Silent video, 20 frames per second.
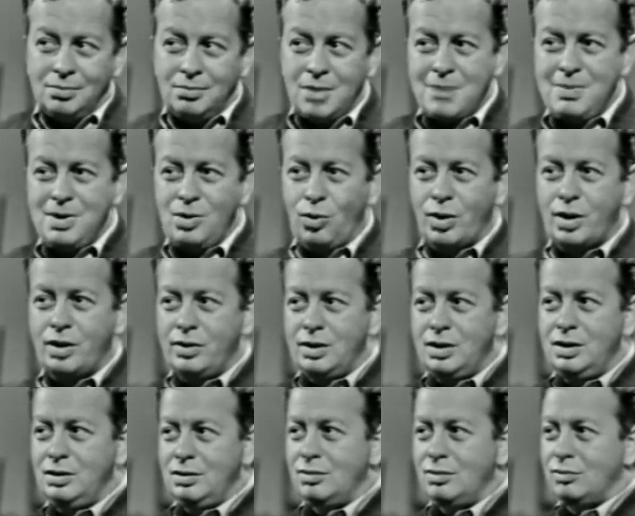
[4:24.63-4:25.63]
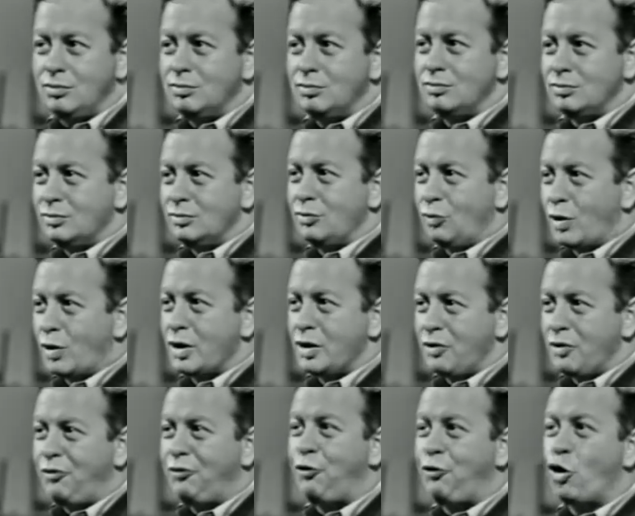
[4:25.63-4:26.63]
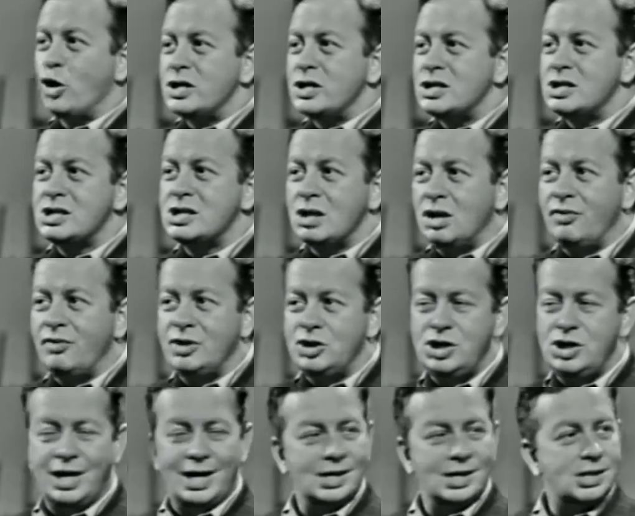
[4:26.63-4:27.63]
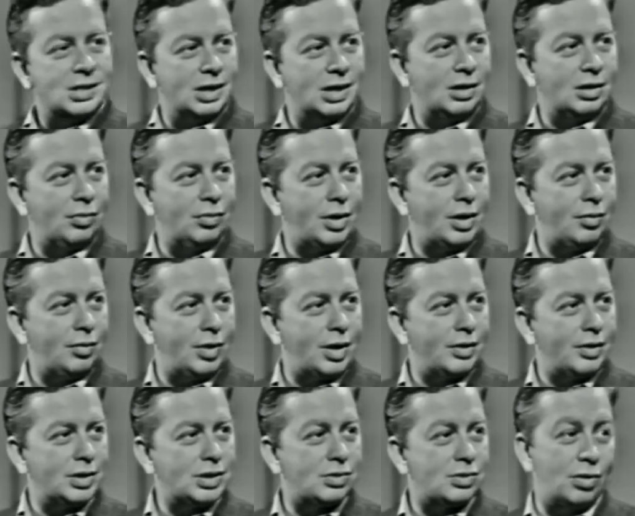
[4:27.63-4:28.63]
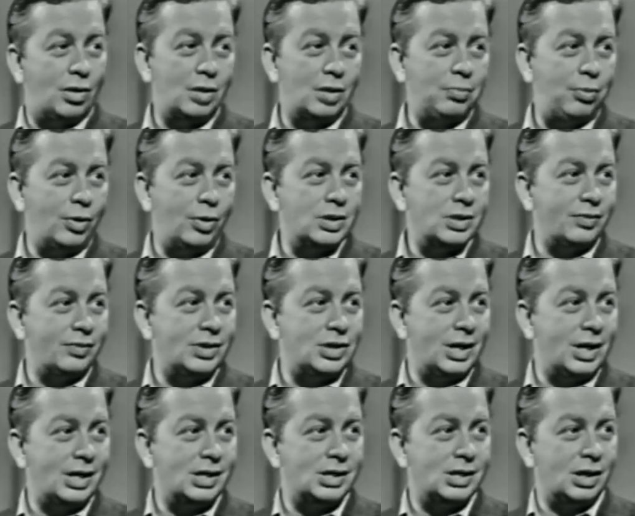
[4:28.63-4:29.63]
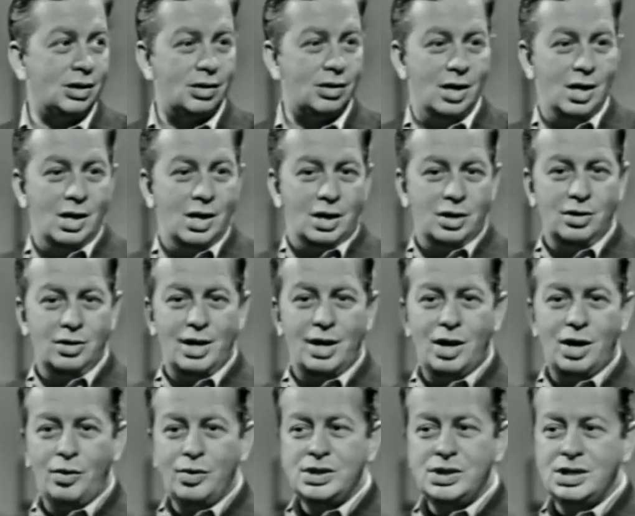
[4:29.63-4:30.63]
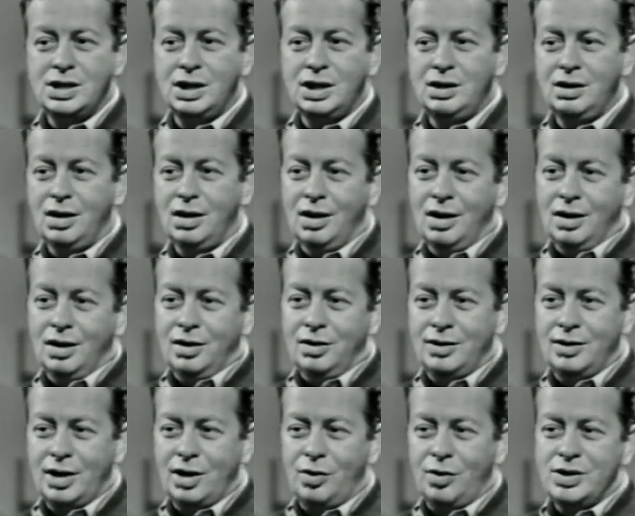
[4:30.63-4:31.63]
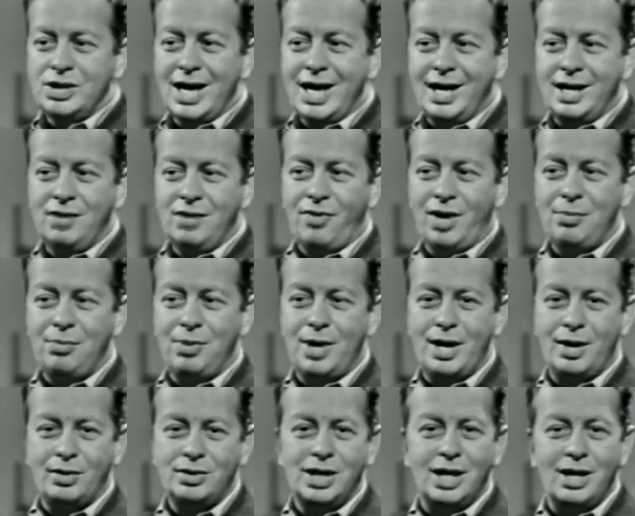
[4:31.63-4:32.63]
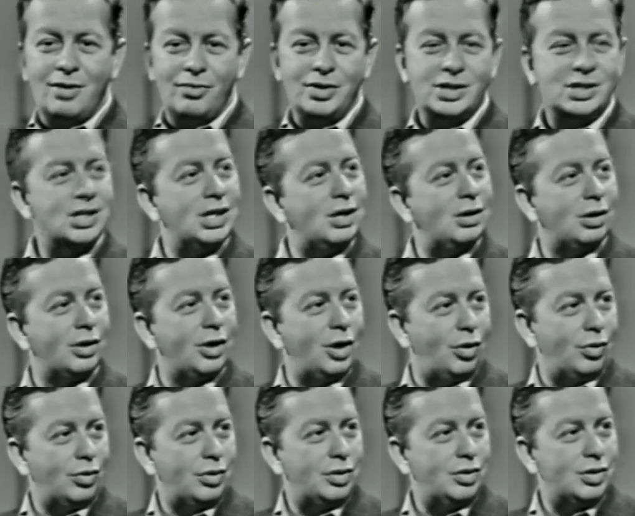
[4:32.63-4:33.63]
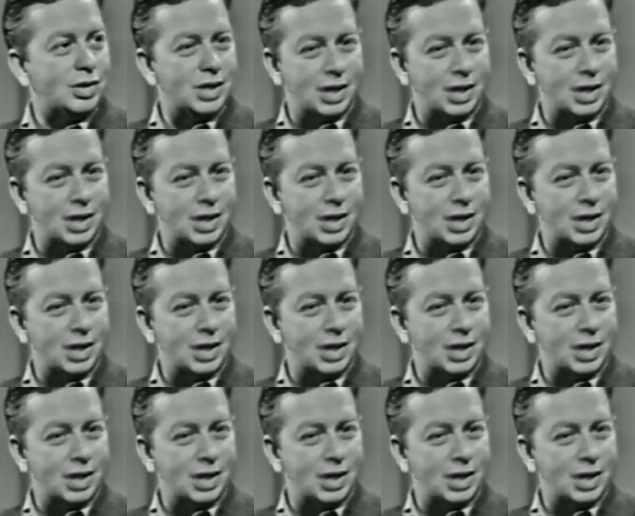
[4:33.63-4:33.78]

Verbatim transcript: maybe one of the one of the forts of a jazz singer, one of, one of the strong points of a jazz singer. You're not always singing you're not always adding vibrato to every single note. You're